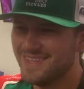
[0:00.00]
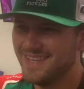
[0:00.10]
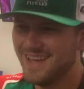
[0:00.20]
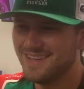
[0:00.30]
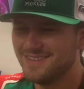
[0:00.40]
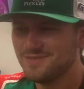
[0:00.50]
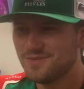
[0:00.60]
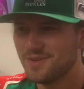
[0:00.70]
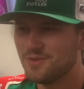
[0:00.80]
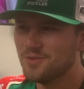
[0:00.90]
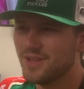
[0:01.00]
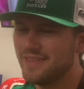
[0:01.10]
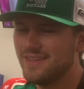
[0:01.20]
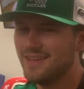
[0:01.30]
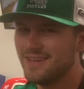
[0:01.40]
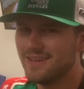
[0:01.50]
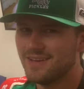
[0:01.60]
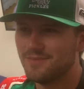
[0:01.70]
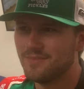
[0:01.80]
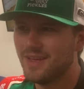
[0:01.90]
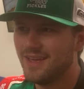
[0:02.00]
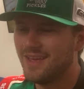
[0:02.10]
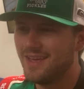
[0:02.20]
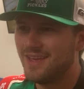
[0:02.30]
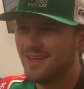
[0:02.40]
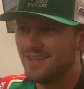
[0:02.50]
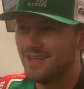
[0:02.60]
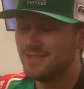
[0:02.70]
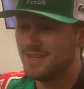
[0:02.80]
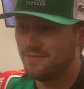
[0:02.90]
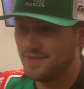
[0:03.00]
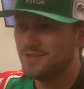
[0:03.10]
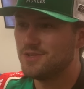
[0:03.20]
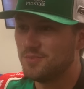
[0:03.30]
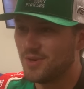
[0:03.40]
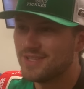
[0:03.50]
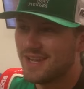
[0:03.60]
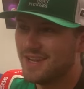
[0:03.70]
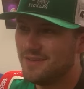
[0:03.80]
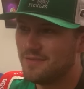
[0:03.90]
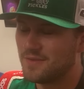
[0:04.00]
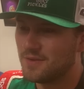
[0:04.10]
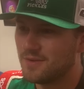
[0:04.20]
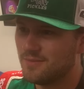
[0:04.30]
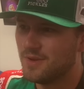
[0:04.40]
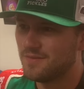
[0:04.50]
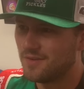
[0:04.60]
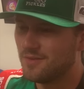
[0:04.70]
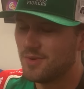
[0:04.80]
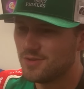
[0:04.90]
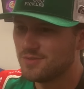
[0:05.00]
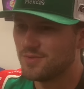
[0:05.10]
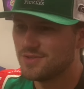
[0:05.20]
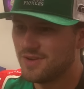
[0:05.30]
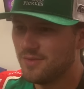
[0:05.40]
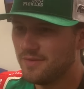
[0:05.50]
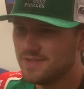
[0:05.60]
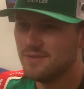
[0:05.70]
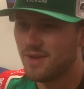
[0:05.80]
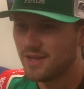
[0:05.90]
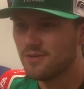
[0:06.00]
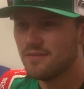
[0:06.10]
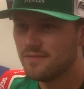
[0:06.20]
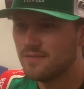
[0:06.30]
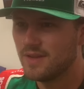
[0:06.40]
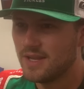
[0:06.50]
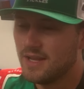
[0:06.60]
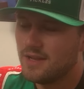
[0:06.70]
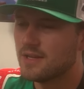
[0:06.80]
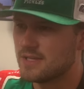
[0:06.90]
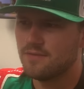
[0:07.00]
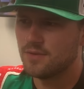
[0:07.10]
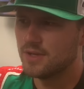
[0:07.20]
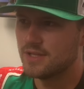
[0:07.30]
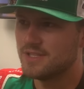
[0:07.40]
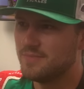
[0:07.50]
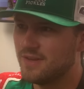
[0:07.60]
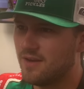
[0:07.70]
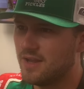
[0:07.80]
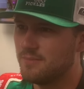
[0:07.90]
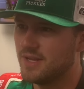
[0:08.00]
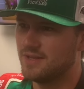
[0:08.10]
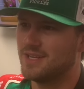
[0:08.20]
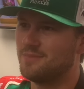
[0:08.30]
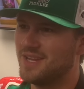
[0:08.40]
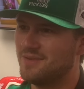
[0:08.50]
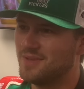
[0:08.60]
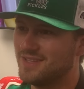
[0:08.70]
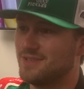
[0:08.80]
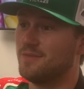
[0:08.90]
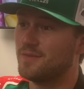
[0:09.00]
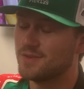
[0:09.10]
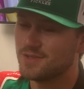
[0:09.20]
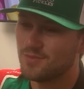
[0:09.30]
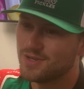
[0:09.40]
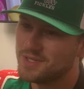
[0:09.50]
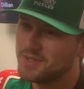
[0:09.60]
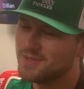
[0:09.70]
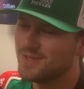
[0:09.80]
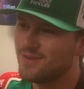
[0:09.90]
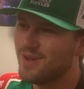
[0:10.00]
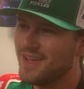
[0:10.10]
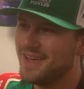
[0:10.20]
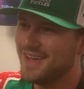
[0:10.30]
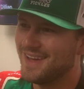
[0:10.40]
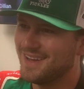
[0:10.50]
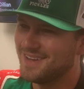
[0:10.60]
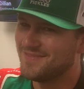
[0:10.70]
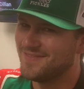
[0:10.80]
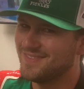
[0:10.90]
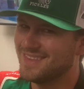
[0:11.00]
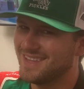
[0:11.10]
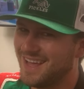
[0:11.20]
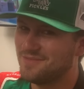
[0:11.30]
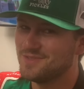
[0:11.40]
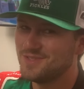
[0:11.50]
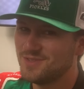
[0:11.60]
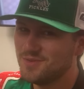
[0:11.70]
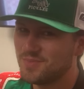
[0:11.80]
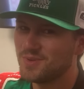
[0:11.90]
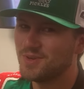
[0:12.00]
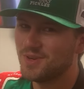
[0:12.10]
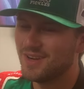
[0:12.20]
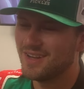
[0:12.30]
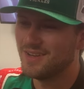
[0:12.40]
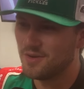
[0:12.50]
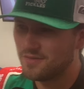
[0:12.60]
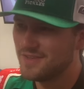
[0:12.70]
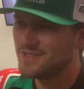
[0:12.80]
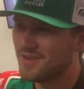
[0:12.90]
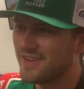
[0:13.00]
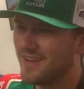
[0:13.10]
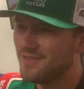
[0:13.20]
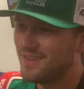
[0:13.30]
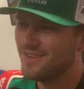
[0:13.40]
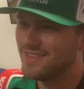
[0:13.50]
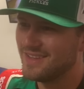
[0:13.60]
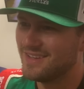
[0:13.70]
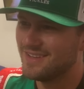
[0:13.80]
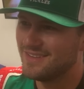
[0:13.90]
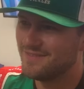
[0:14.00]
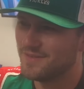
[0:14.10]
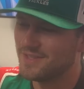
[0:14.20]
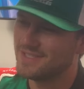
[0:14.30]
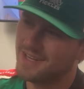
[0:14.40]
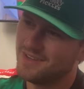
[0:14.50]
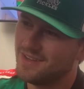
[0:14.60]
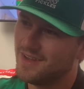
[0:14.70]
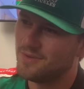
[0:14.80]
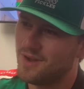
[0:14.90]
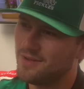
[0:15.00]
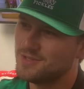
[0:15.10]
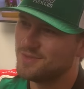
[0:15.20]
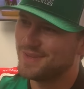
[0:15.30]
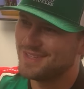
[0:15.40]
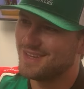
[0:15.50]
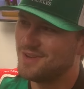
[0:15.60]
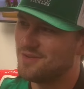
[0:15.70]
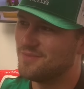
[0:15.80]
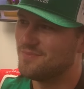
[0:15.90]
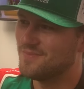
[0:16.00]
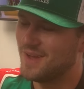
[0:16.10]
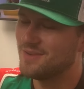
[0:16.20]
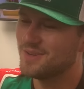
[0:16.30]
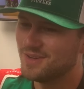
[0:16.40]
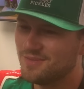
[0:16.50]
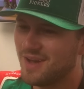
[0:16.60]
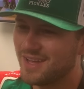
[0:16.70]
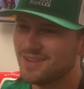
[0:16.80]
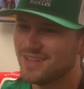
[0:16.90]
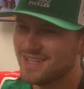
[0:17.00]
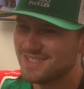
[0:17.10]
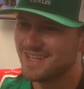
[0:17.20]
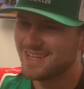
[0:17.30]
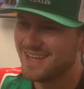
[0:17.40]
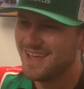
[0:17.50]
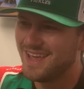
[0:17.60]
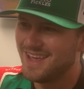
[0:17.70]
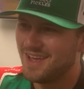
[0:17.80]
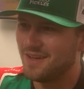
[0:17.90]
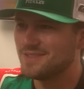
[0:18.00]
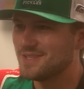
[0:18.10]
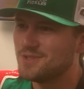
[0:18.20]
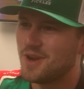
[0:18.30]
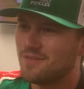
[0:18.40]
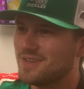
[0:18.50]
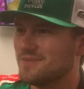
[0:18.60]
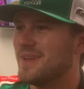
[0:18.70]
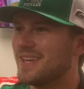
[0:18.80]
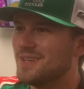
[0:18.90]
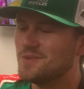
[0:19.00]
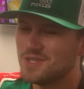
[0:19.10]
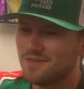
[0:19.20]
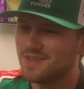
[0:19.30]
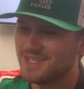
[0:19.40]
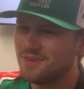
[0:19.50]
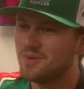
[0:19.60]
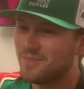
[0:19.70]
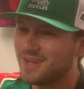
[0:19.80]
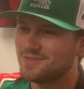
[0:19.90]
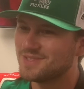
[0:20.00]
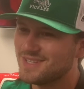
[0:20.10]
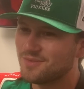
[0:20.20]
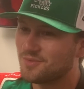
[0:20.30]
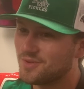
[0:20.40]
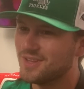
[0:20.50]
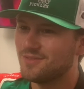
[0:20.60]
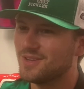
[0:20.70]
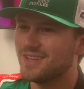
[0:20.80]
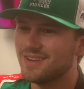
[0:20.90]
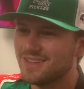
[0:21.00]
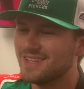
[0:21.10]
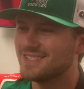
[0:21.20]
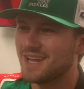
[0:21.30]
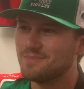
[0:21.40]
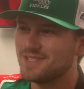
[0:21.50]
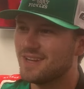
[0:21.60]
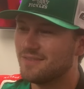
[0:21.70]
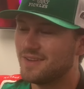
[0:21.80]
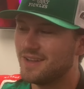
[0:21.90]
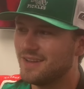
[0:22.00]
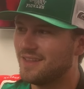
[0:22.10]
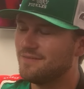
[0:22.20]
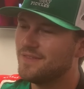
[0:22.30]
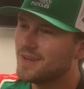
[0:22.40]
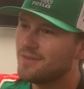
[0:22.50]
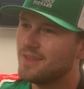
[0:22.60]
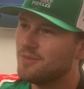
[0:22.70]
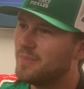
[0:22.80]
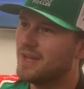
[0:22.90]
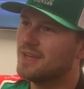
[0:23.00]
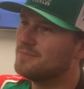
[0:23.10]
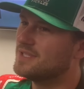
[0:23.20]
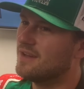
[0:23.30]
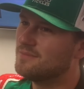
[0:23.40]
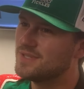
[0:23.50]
Yeah, that was really cool. I think it's definitely super exciting for, you know, Front Row Motorsports, right? We've seen Michael and us have really good speed, right? Being in the top 10, but this is our first one too. So I was super nervous going out there for the second round, just because I know how good Michael is. Like, obviously the driver doesn't make a huge difference here, but Michael's still really, really good at this type of stuff. And I figured they would pick up some.